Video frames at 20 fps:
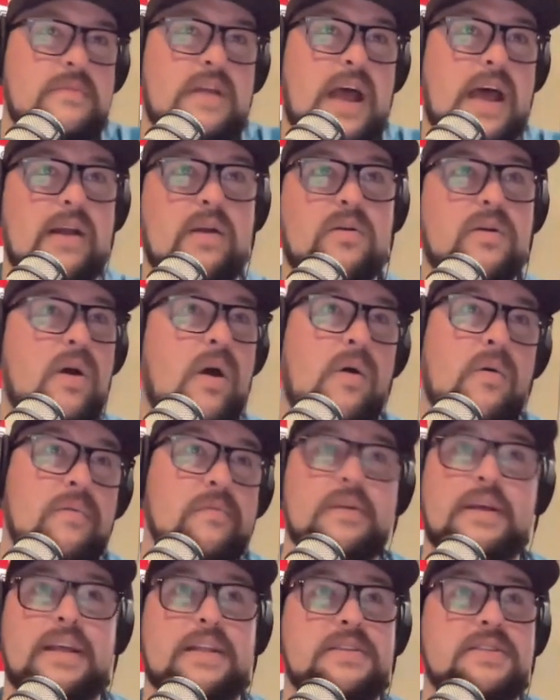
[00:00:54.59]
I don't know.
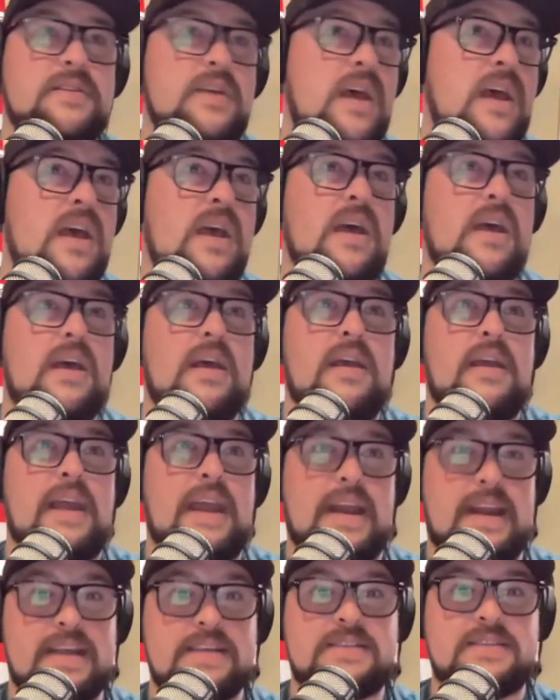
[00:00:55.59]
It's
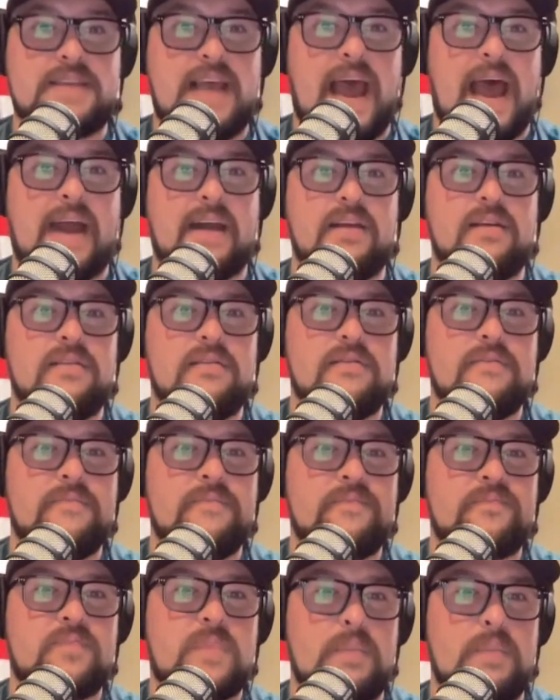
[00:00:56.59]
it is sad
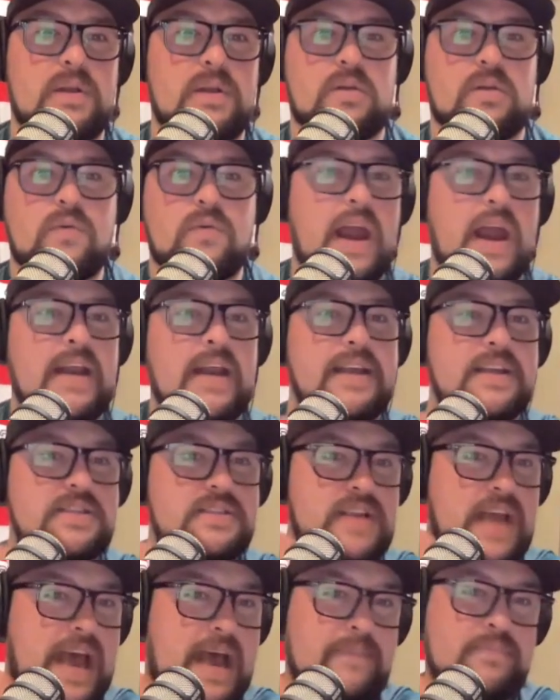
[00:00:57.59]
but the writing
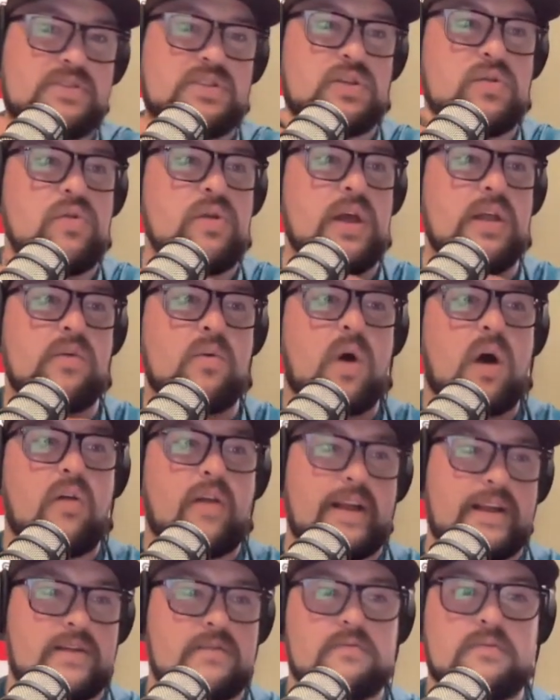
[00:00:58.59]
is absolutely on the wall.
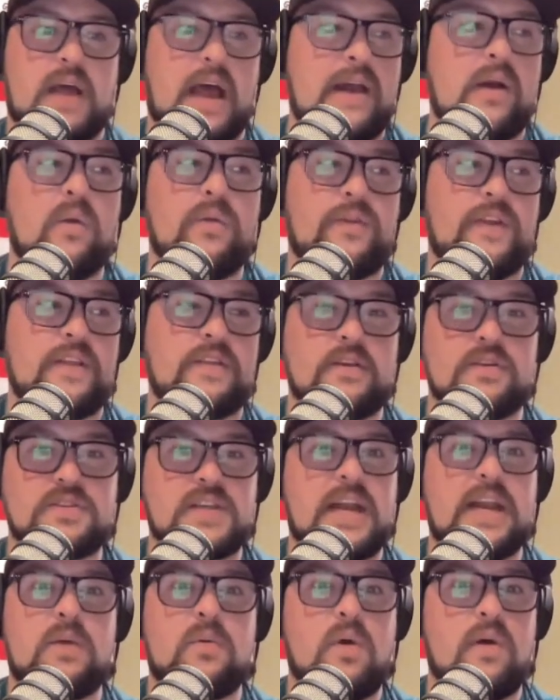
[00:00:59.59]
Like I don't think there's
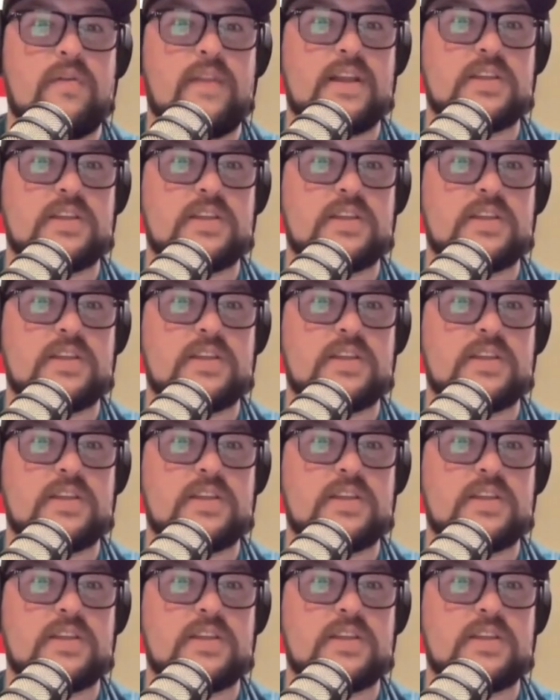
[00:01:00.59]
anyone